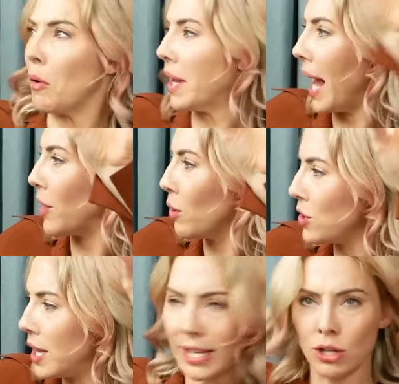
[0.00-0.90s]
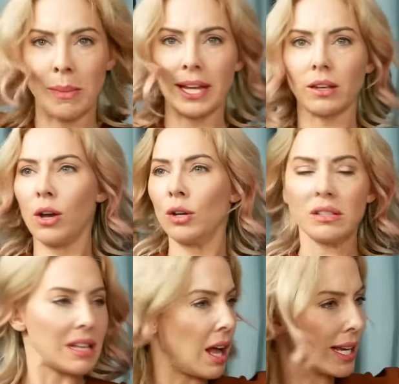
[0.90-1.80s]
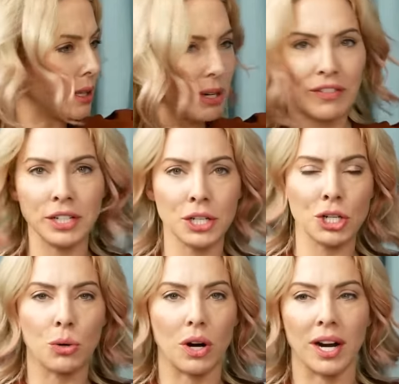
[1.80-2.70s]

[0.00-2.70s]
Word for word: again. They still make those? I'll get them in a vintage store.